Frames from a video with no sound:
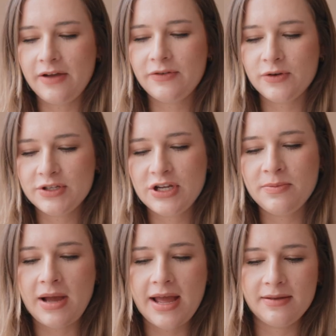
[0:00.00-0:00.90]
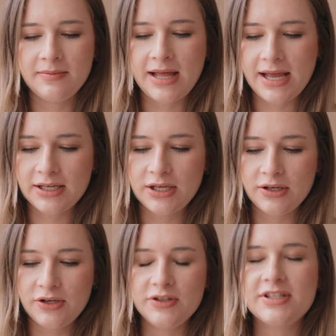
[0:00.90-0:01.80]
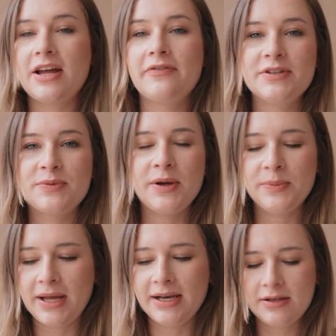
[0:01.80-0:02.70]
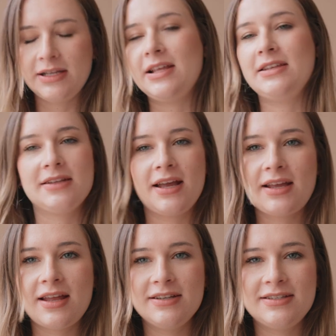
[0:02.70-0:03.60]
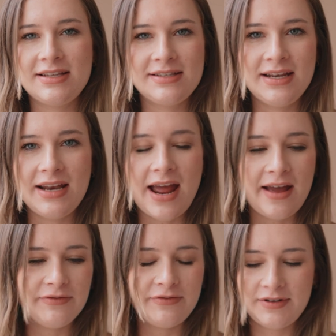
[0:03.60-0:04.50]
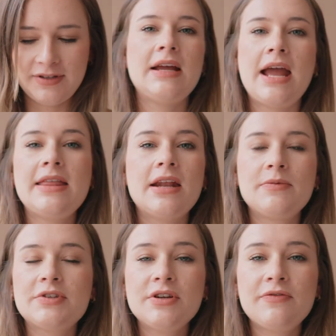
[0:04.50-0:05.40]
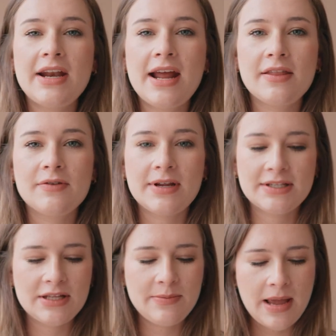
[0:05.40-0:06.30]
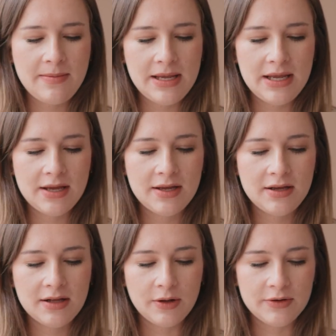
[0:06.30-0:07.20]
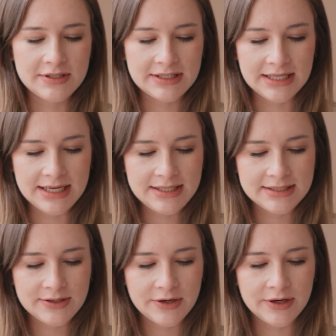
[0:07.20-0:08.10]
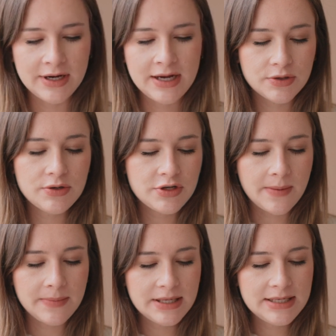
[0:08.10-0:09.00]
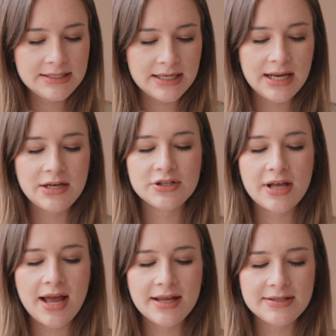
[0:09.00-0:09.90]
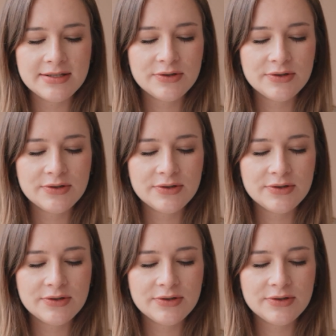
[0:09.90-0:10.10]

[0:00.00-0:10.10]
Of course you can buy them like cute stuff as well, but apparently these are like a necessity to have. And then I'm just going to read out the rest of the baby closed list. So 2 jumpers in each size is